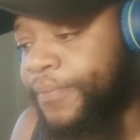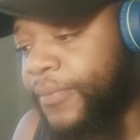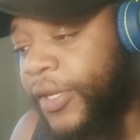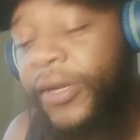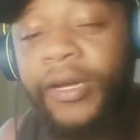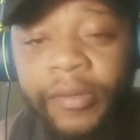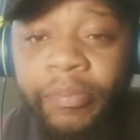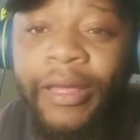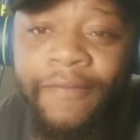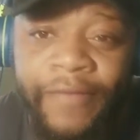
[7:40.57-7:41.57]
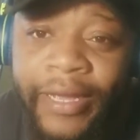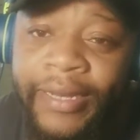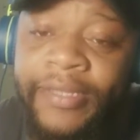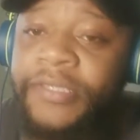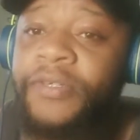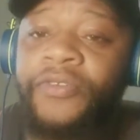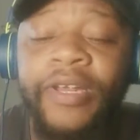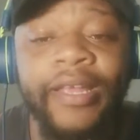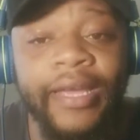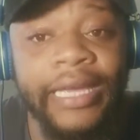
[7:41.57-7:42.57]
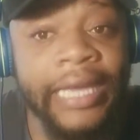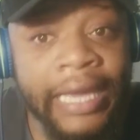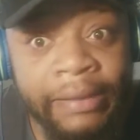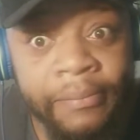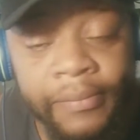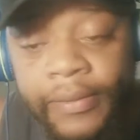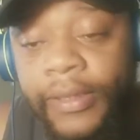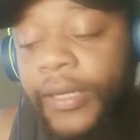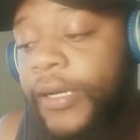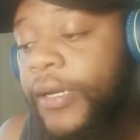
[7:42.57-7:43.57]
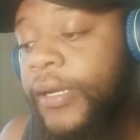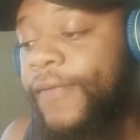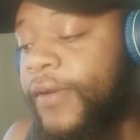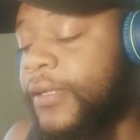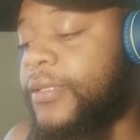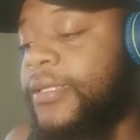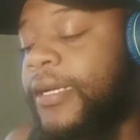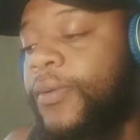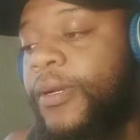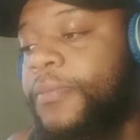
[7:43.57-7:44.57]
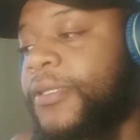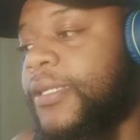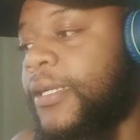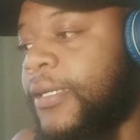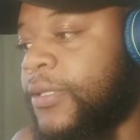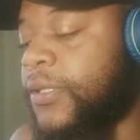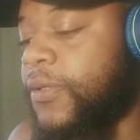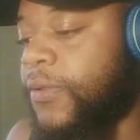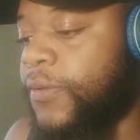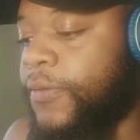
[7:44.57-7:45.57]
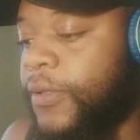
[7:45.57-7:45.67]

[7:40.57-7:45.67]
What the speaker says: You can't play fighting. It's not really a game, if you understand what I'm saying. So